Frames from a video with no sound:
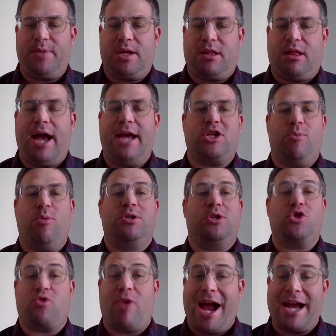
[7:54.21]
clients are
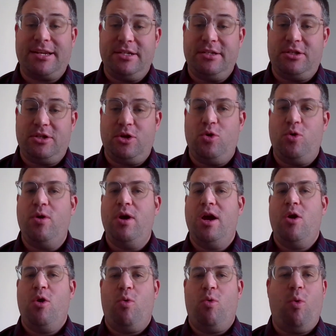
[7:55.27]
most attracted to?
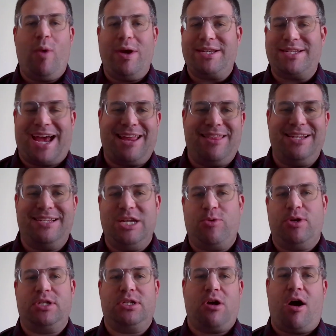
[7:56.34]
What's kind of the
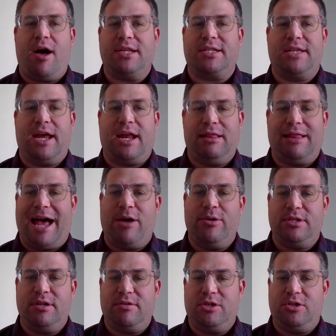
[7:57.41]
secret sauce that
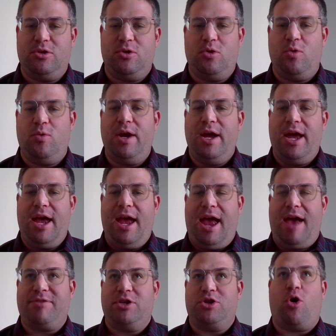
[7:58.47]
allows it to
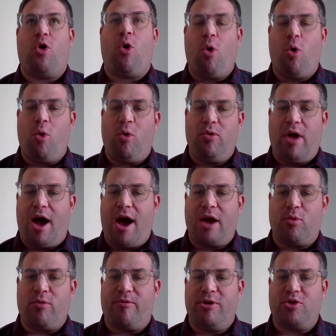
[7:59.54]
have such a hold
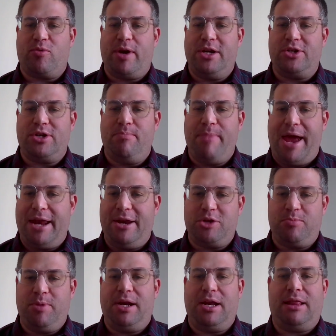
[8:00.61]
on refrigeration
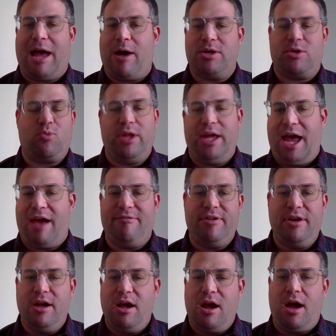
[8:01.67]
management and allow it to really have
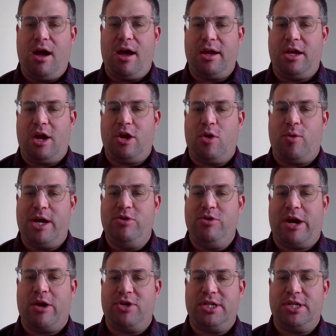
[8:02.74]
a huge energy